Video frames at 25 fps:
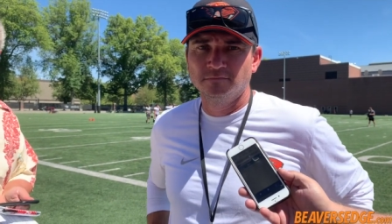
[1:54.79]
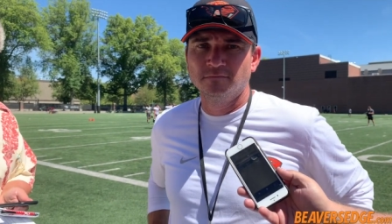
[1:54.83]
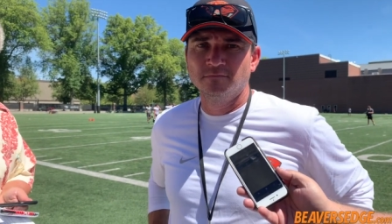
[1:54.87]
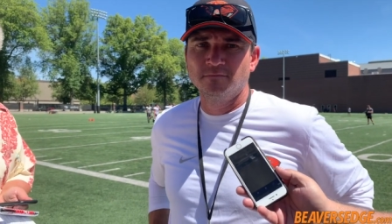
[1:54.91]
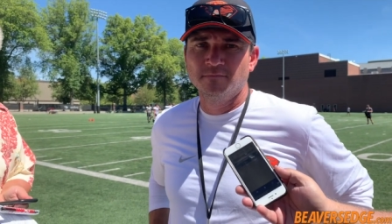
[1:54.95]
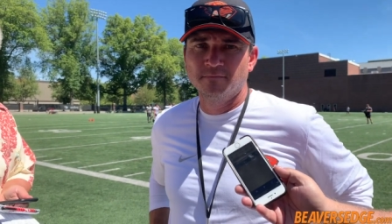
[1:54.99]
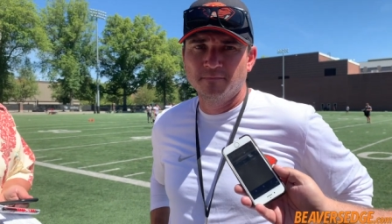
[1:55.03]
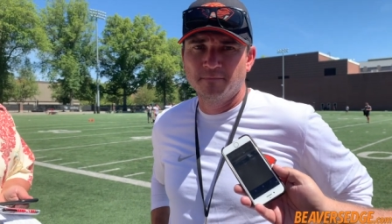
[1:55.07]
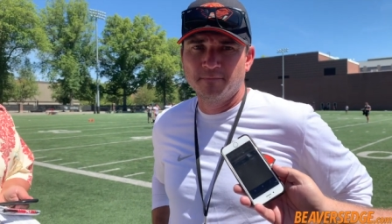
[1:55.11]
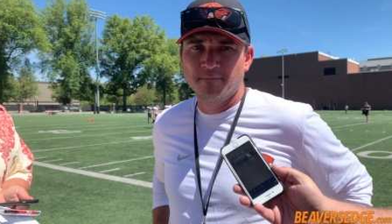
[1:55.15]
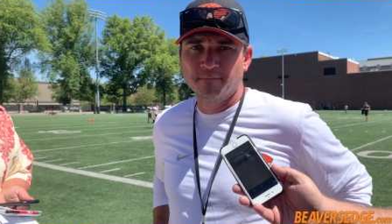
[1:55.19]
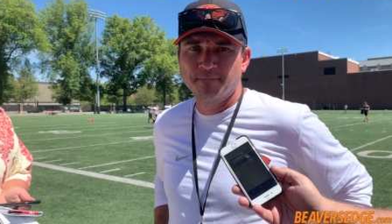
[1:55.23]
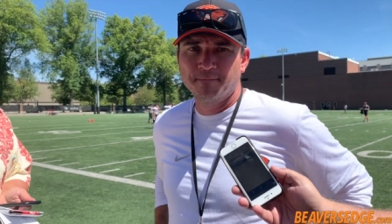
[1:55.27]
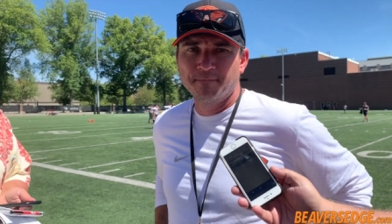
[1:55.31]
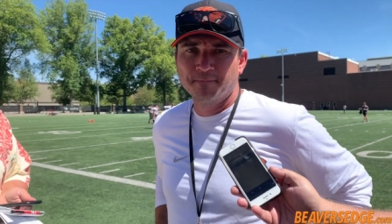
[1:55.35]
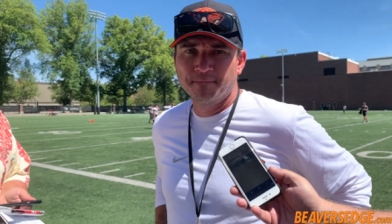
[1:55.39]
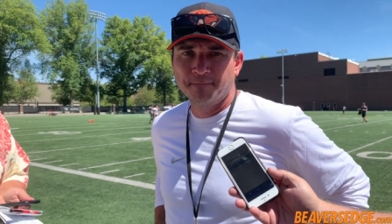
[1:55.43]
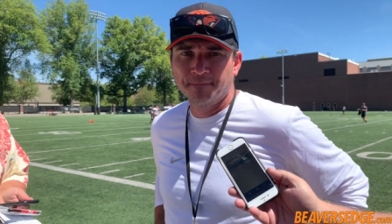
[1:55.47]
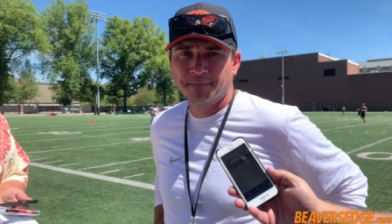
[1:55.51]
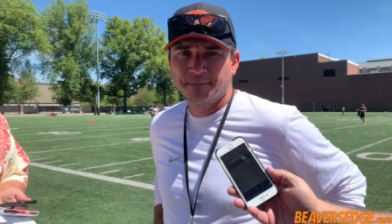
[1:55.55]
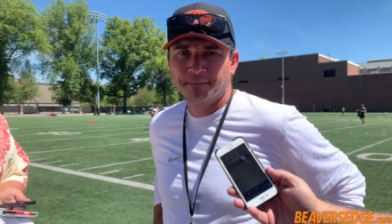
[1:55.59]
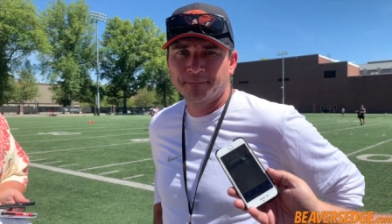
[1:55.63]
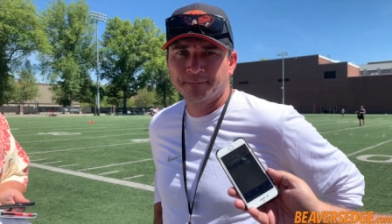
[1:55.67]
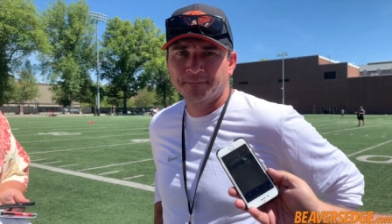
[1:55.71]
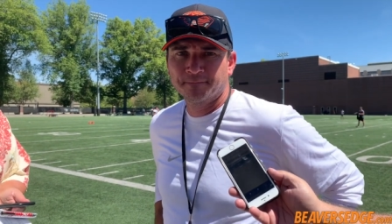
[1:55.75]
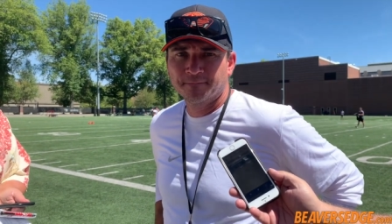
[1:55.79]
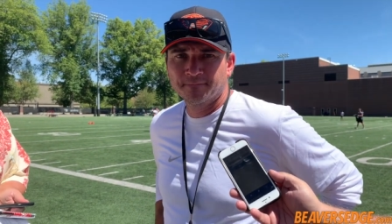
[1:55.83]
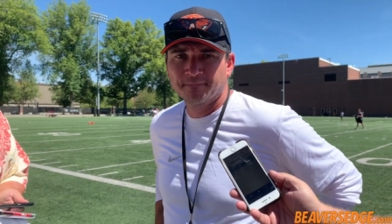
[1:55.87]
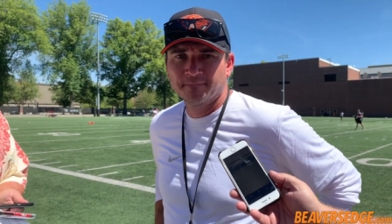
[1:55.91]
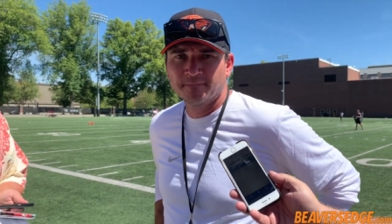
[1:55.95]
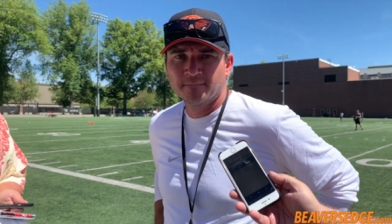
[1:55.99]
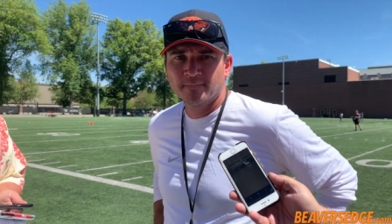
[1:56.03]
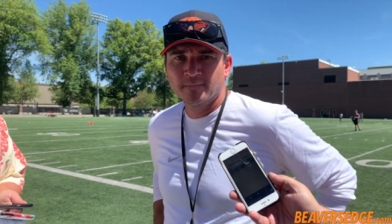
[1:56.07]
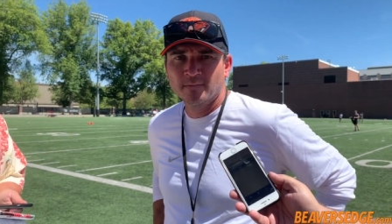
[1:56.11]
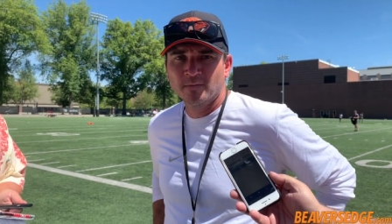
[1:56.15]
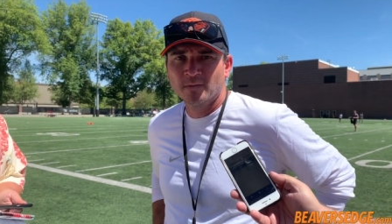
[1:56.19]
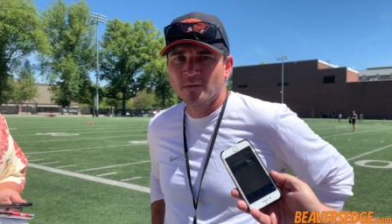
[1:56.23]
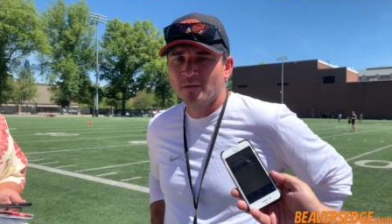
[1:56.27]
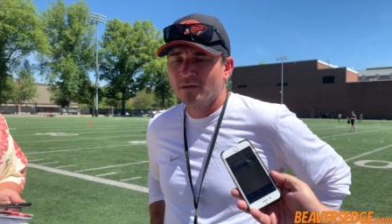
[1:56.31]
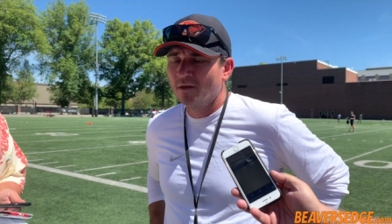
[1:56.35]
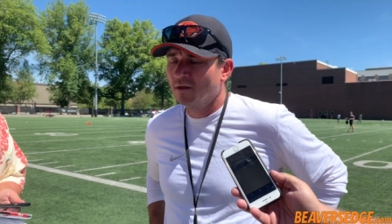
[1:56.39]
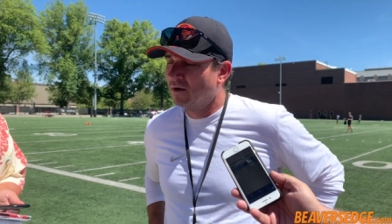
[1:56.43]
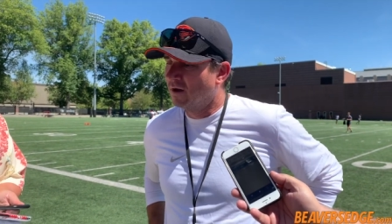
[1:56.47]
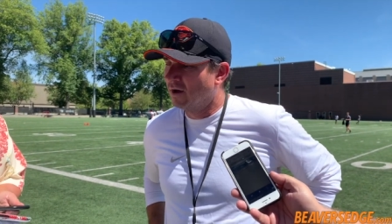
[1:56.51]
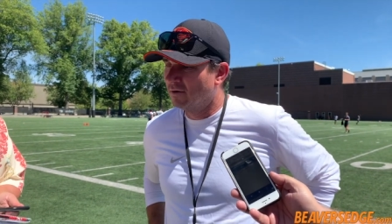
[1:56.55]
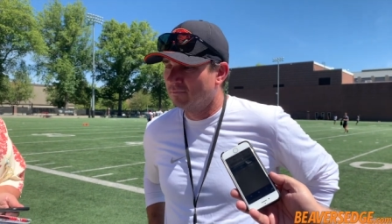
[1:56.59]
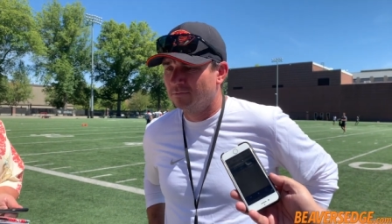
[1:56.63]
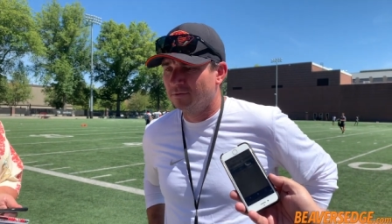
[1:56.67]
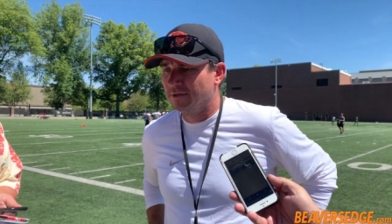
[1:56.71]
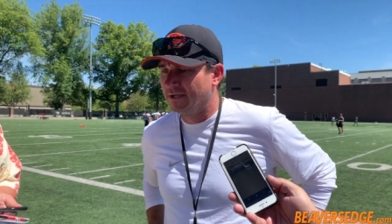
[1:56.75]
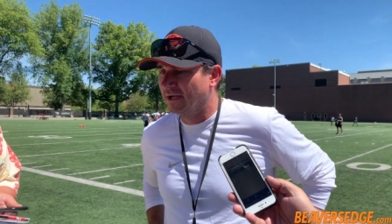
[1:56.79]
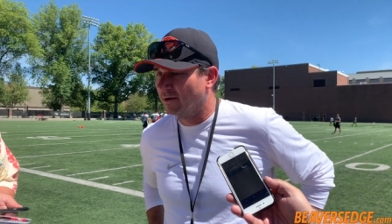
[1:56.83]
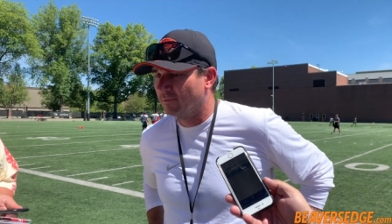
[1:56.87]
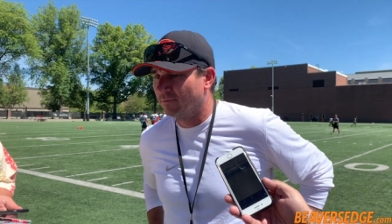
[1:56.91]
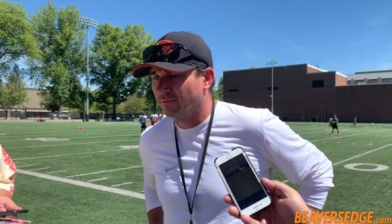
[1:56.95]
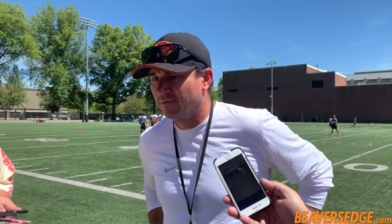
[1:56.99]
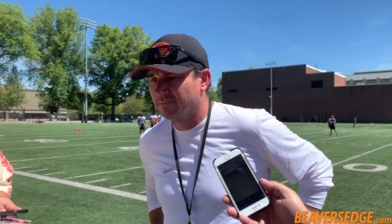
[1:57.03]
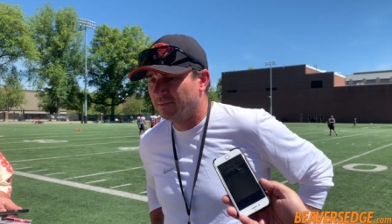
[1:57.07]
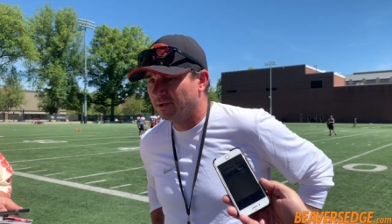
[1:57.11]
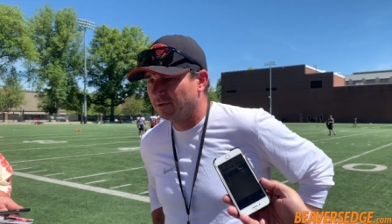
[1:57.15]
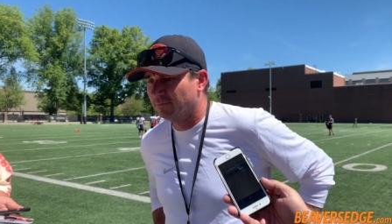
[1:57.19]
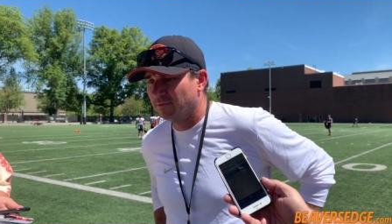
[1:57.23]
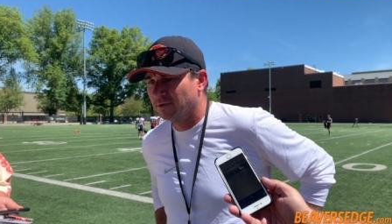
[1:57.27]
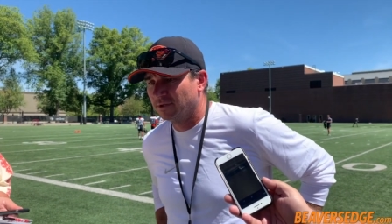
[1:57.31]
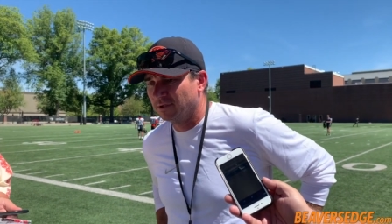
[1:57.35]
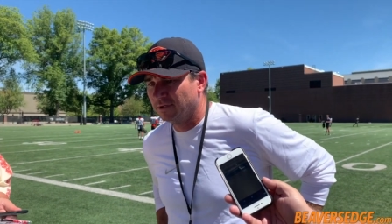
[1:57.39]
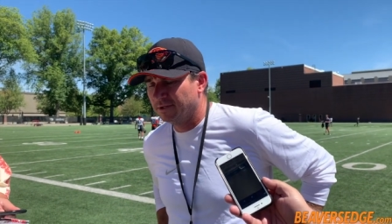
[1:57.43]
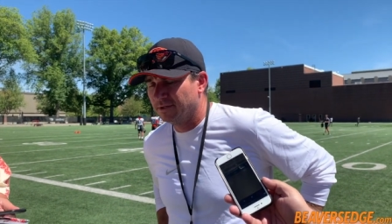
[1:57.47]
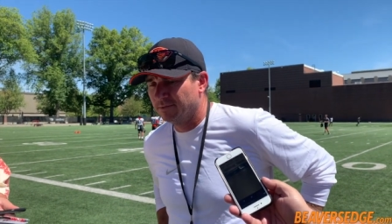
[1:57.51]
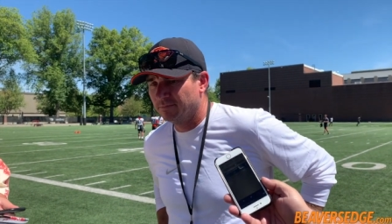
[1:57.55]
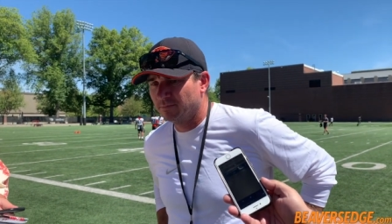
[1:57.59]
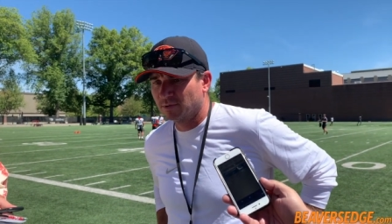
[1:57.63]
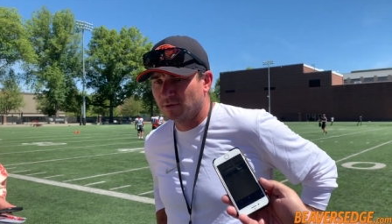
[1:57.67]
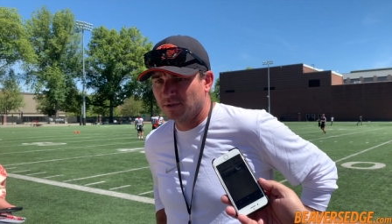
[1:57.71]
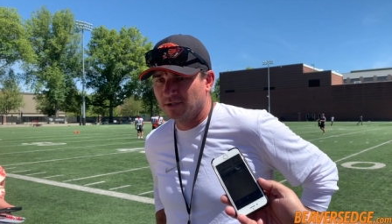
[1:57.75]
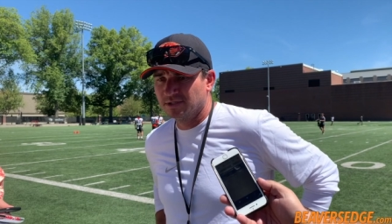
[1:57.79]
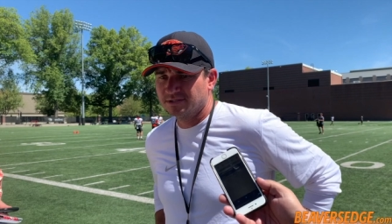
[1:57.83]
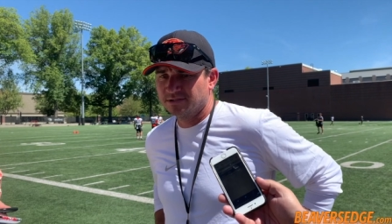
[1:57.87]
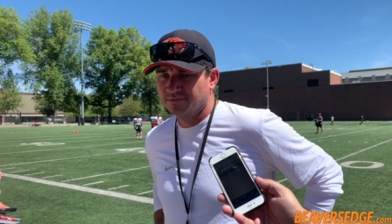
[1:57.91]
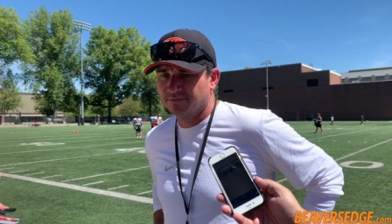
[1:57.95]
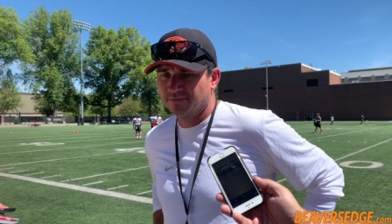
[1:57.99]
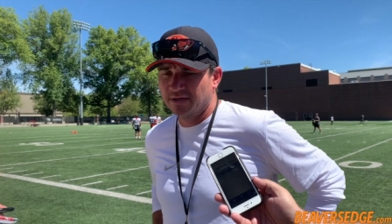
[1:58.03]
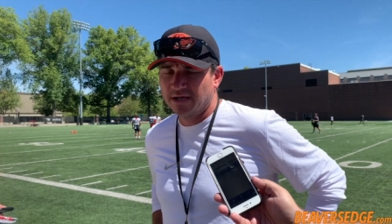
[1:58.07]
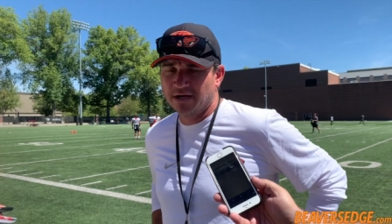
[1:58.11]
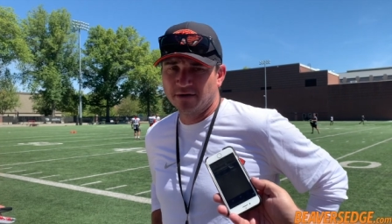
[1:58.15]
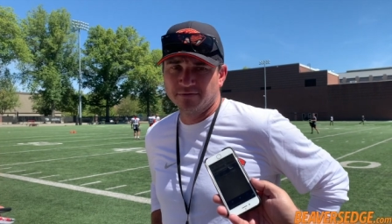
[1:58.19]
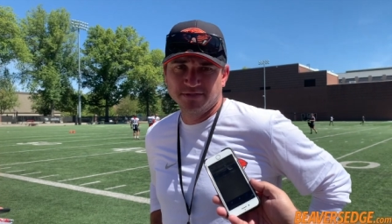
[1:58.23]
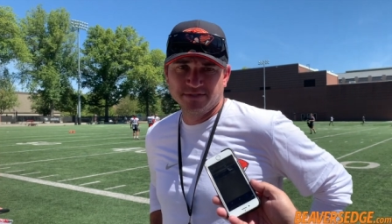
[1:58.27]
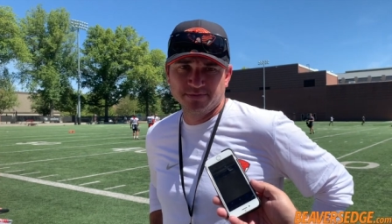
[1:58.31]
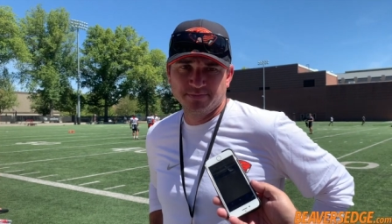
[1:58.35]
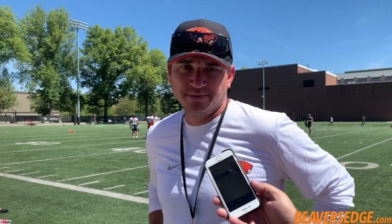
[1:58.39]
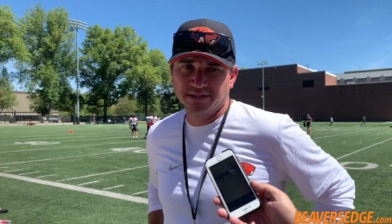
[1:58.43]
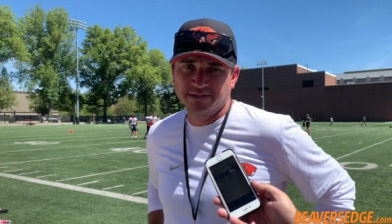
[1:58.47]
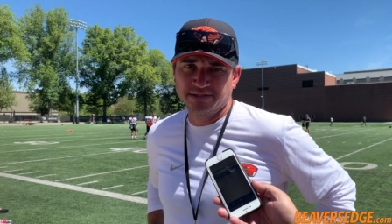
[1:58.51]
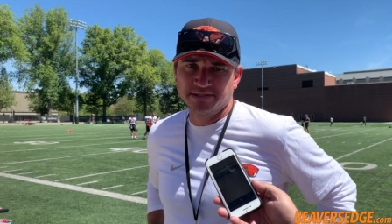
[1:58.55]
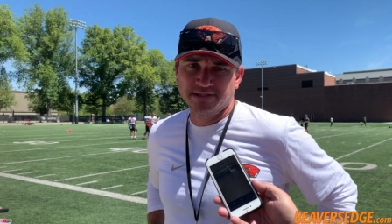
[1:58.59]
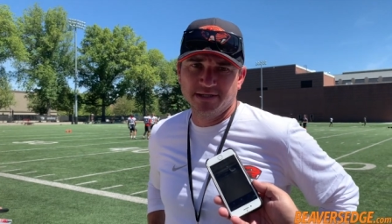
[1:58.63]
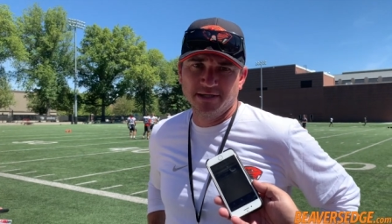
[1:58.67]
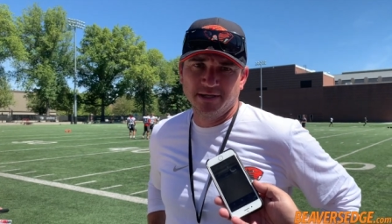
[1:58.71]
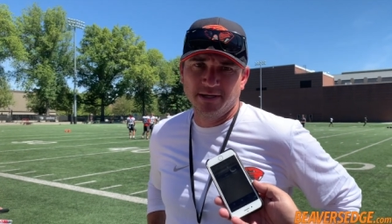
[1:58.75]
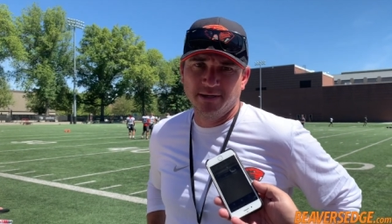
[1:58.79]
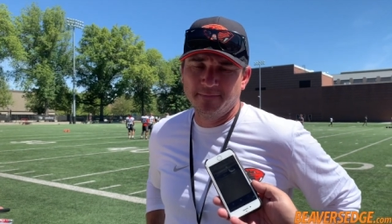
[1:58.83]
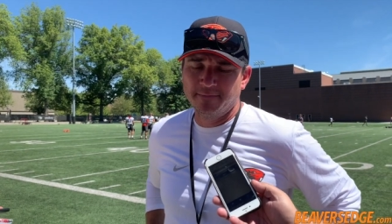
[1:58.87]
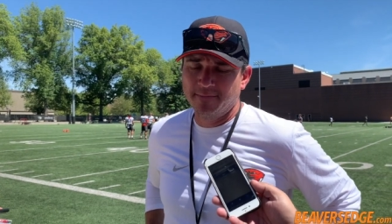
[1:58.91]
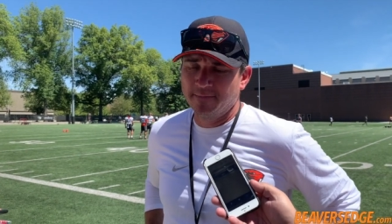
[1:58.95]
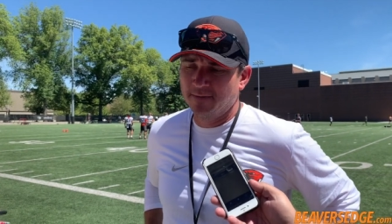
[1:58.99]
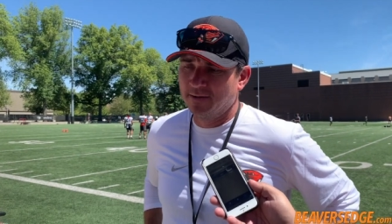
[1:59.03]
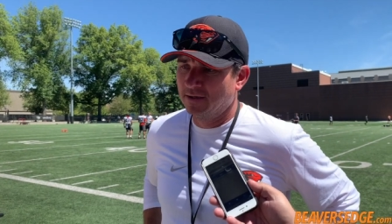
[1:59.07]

Do you think he's kind of picked up the playbook pretty quickly? Yeah, we've been really impressed with how he's picked it up.